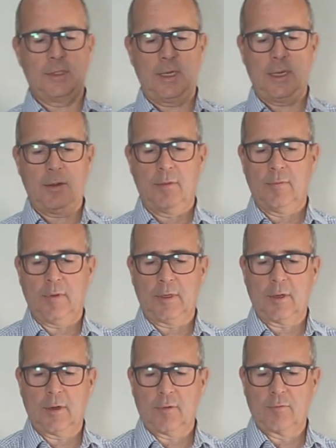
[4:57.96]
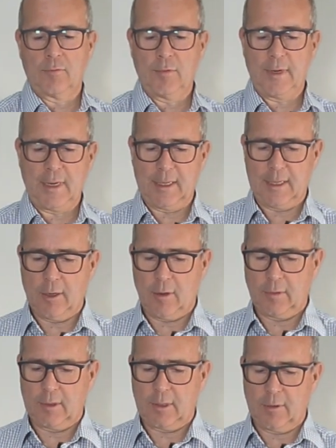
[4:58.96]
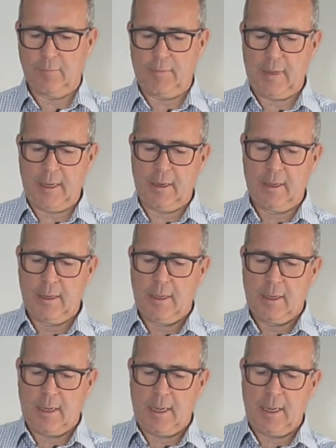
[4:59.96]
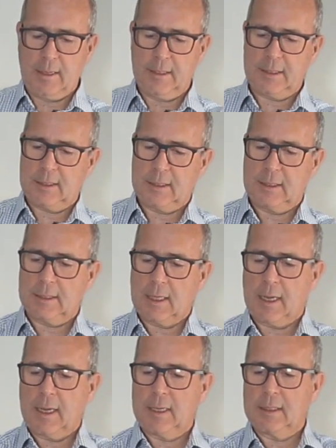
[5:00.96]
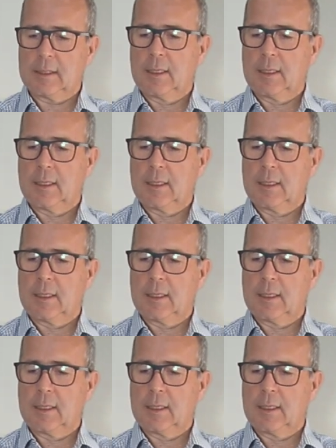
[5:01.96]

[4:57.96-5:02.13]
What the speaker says: here. We've got a really long glove here. This is designed